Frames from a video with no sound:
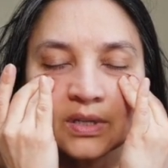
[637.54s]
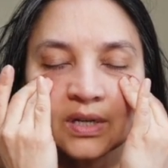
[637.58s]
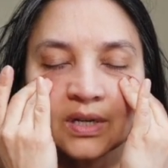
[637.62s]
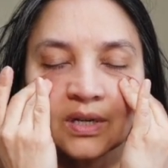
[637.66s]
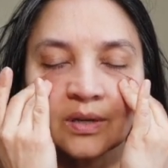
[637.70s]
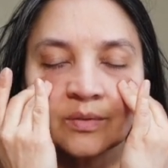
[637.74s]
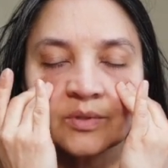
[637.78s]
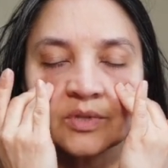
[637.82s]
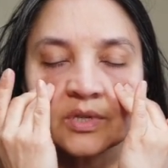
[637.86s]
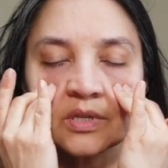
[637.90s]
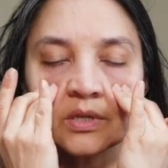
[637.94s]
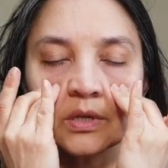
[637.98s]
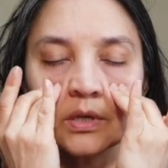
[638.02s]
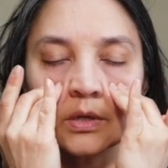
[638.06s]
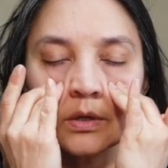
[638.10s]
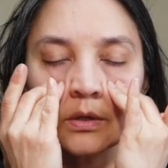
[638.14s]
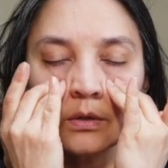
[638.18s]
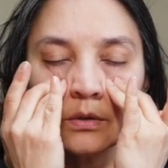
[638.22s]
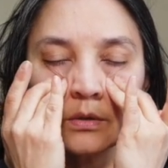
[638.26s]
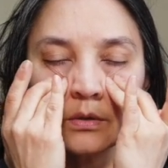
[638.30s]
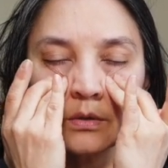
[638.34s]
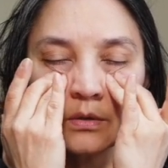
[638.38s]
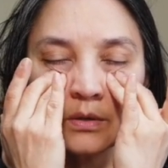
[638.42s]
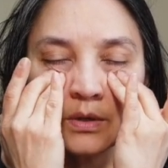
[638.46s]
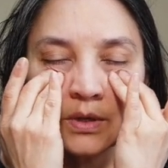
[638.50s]
3 times in the
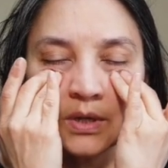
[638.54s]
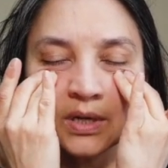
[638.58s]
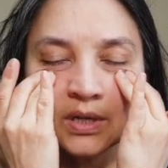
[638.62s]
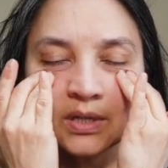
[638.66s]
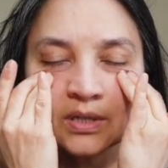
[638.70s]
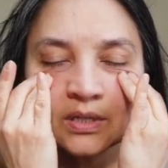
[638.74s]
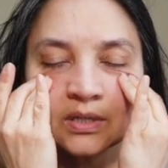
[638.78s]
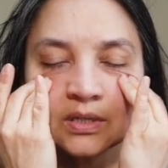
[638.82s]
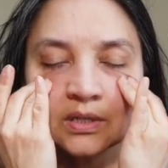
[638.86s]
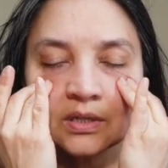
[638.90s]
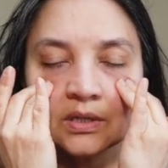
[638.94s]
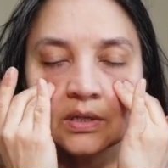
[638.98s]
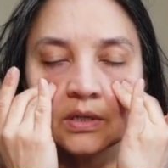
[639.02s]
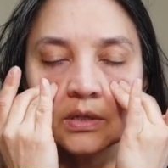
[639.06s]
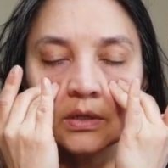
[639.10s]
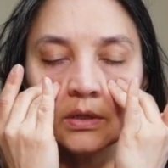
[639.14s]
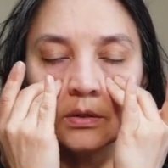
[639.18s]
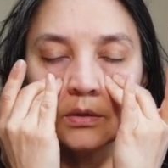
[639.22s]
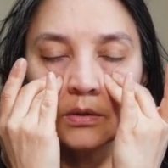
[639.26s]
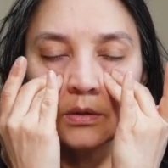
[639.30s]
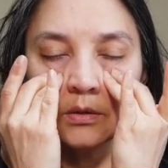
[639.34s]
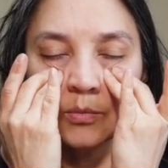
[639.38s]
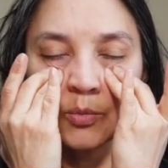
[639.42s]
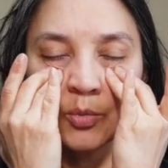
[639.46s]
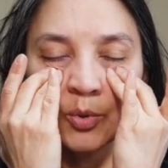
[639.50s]
other
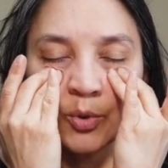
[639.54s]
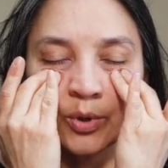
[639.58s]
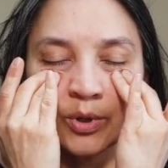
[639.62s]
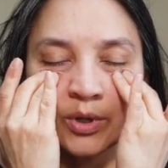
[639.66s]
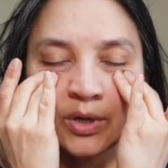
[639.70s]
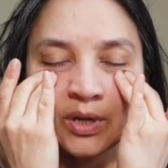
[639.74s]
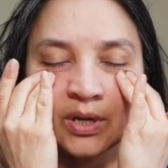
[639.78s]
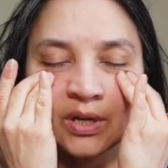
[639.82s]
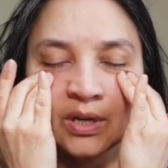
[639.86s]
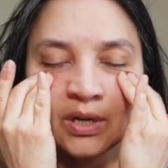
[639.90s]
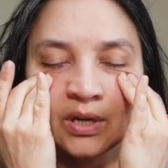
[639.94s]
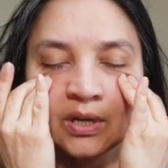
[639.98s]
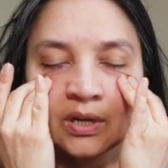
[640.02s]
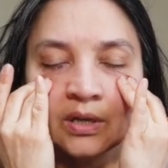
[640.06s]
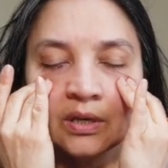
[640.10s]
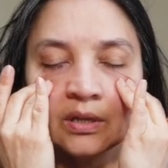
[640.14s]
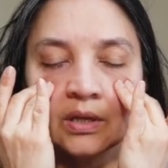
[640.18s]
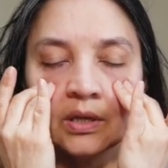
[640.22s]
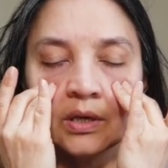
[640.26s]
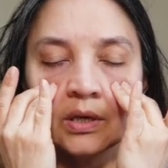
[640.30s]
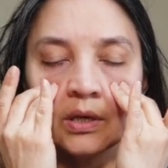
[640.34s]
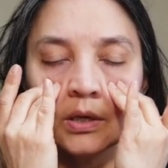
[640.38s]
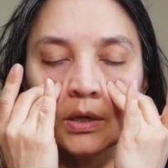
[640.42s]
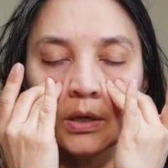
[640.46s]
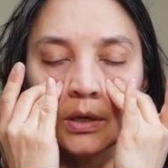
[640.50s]
direction.
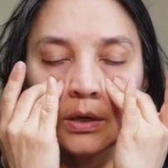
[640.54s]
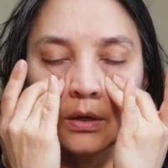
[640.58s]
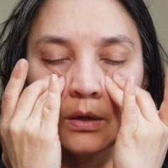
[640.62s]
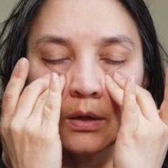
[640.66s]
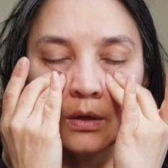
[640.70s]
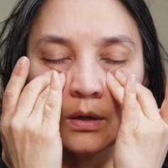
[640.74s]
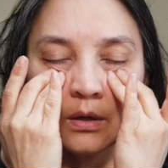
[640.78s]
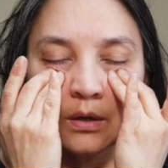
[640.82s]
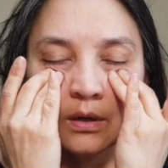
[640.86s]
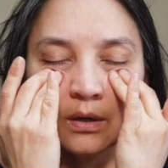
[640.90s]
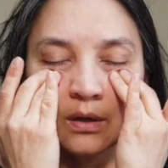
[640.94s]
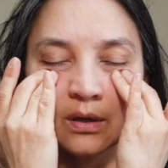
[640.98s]
Breathing.